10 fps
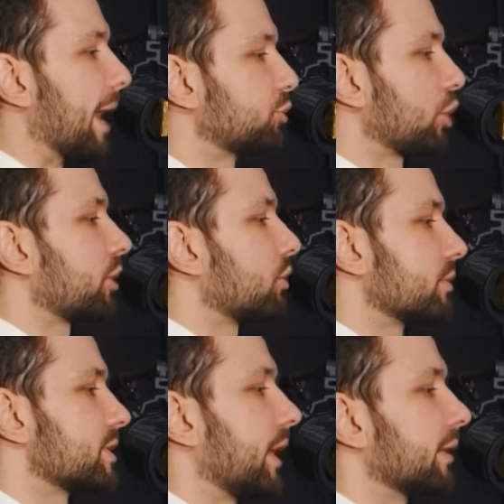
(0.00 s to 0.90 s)
A Tokyo
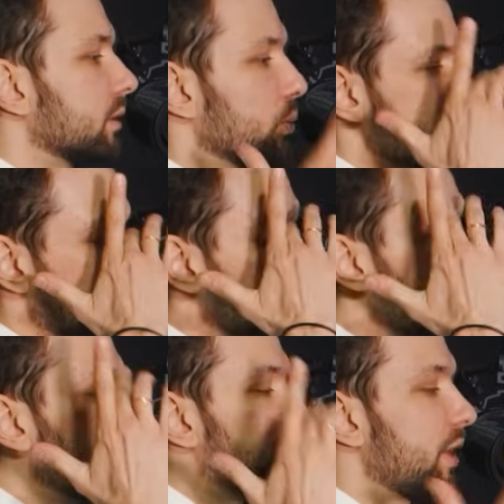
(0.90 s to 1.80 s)
recital was an
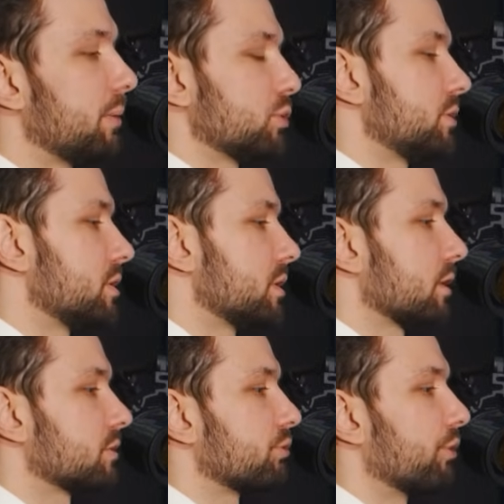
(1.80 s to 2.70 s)
infamous
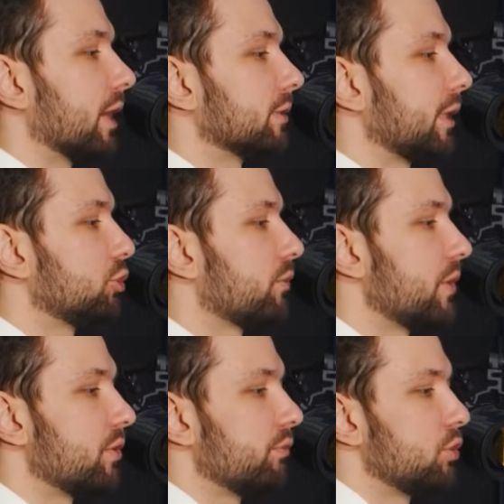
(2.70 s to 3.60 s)
disaster, and I know
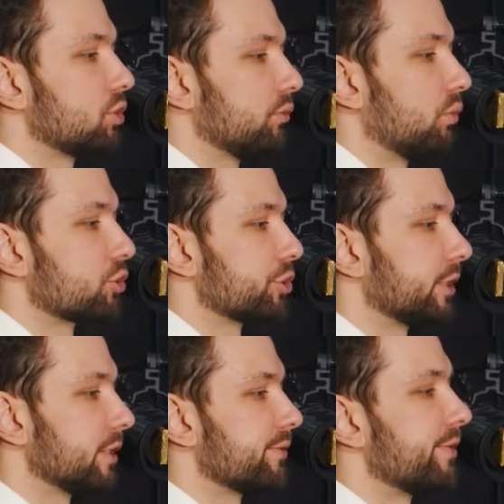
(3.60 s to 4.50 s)
that the official
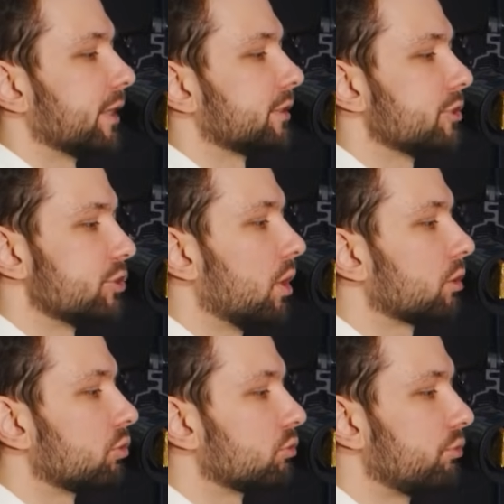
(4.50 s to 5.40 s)
version is that his
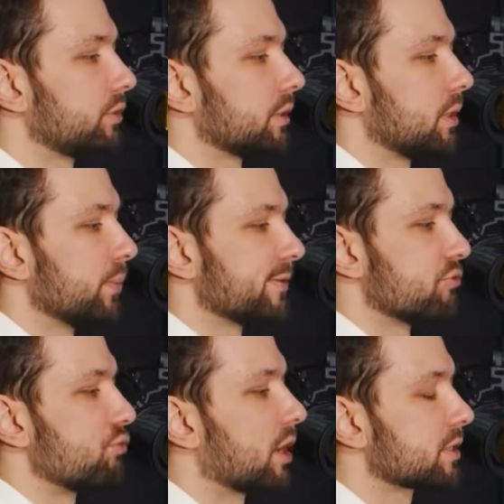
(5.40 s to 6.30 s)
doctor treated him
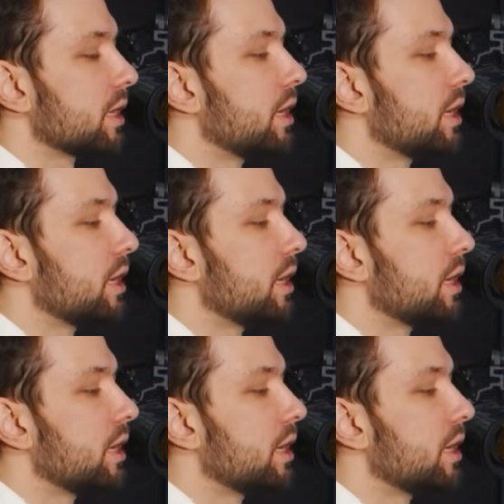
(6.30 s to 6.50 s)
with drugs